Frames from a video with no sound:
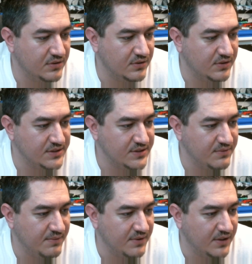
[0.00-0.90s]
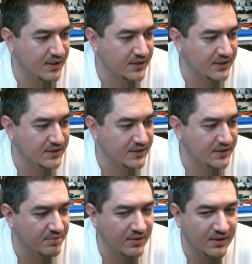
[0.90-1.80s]
Oh, I said we were going to get this
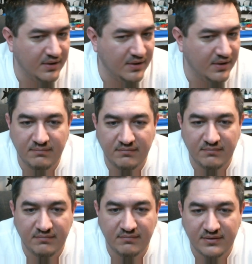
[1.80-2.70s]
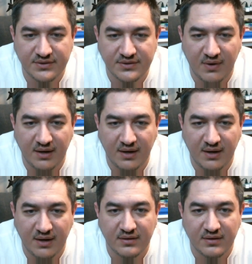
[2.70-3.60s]
thing printing, and I'm like just
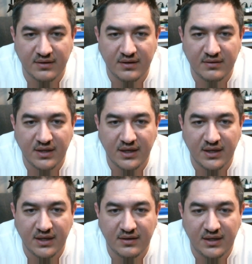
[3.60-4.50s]
rambling and not letting it